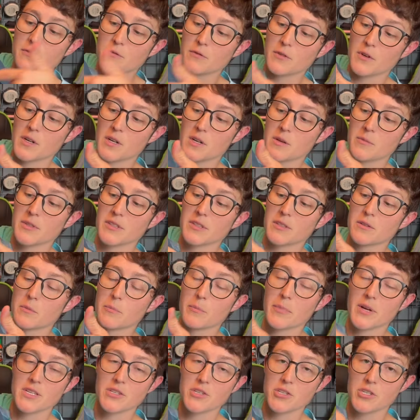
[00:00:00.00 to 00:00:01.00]
from the little
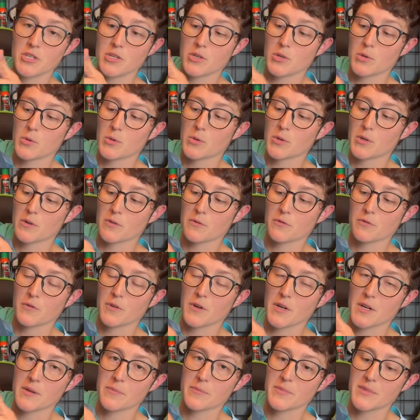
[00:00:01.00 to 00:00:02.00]
bungee cord
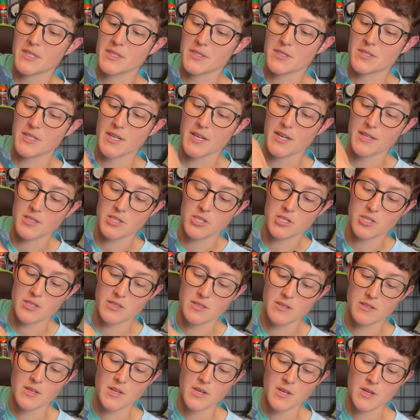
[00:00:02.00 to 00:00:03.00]
from this
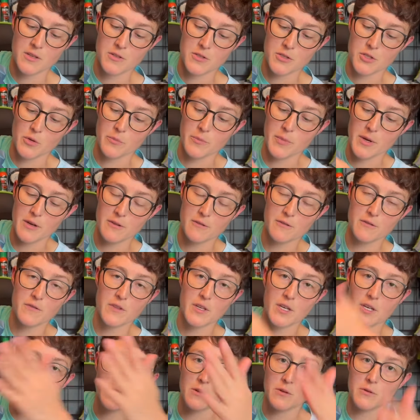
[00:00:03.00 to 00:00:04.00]
section. So both of
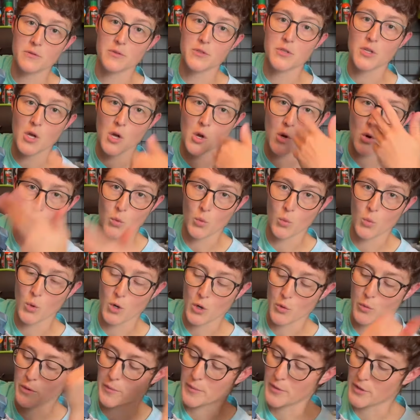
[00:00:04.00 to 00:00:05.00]
those were
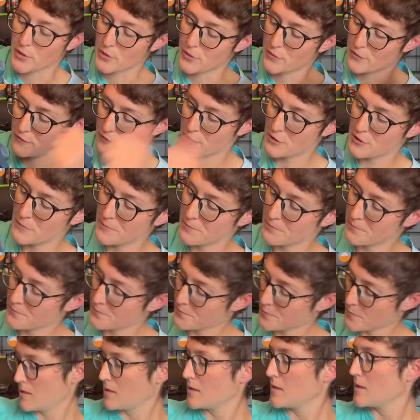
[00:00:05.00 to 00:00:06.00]
removed.
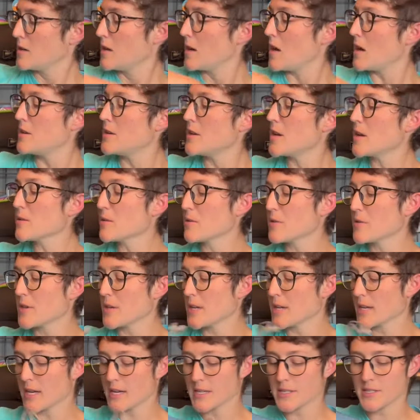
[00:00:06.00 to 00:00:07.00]
Another
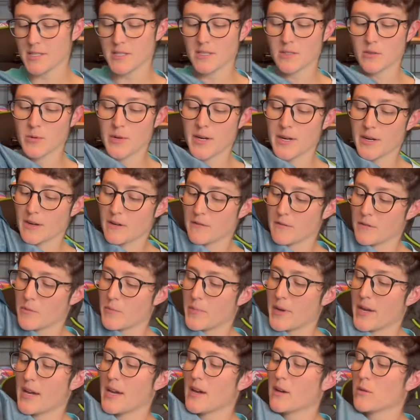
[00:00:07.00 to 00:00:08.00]
thing I did right off the
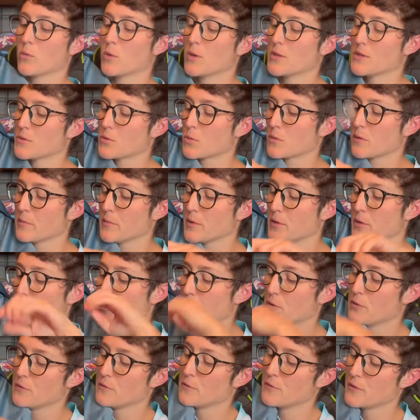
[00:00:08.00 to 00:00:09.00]
bat was
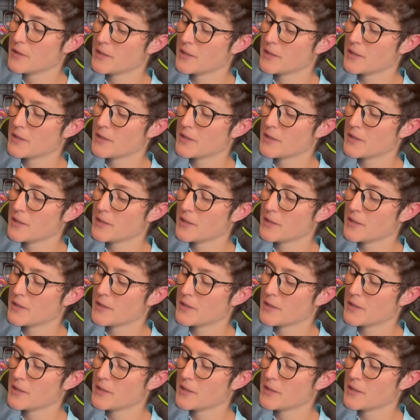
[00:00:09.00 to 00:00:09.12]
remove